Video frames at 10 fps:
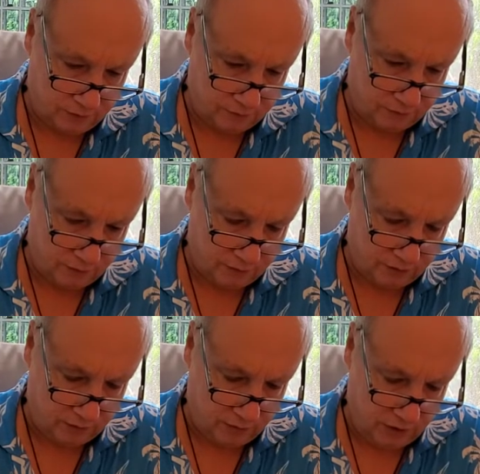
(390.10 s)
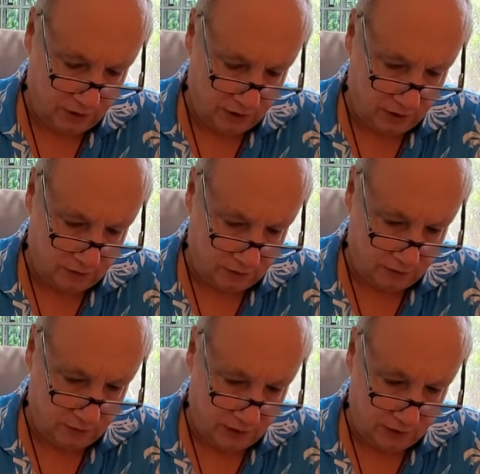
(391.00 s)
from them and
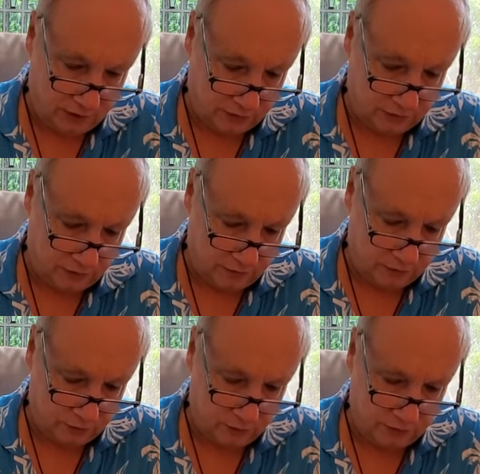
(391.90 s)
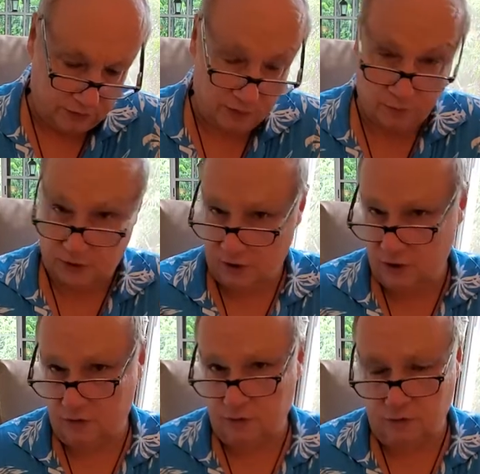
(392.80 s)
that in itself could be something
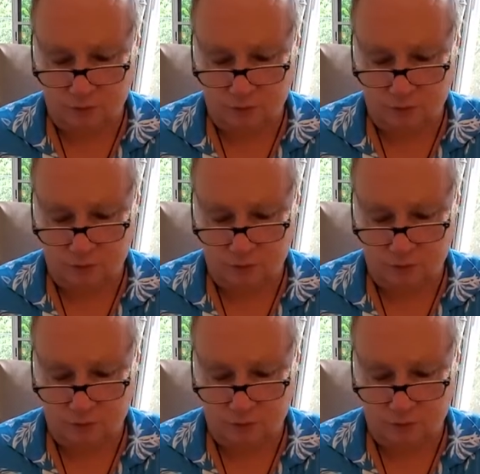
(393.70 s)
hidden the